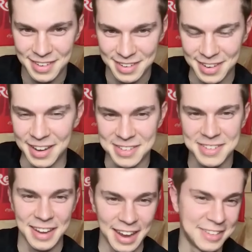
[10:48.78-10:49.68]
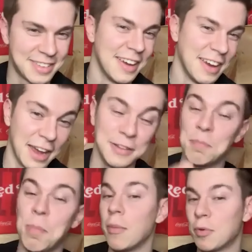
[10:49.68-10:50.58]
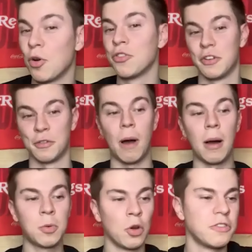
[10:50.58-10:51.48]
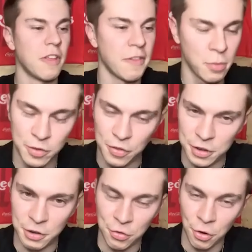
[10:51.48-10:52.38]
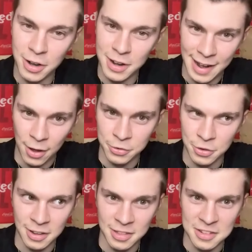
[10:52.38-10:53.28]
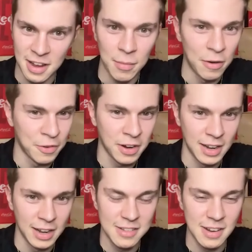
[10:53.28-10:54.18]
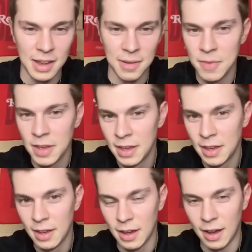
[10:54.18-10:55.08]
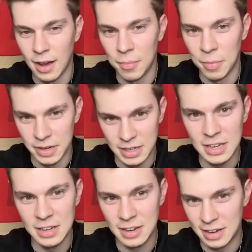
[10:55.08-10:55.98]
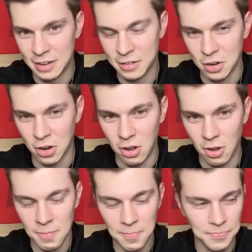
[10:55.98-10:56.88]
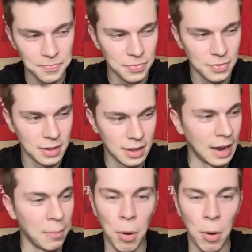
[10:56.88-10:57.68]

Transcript: Yes. It's it's Bob Coles. There's Bob Coles, and then there was the Detroit announcer at the time. I forget his name, uh, but he did his call. And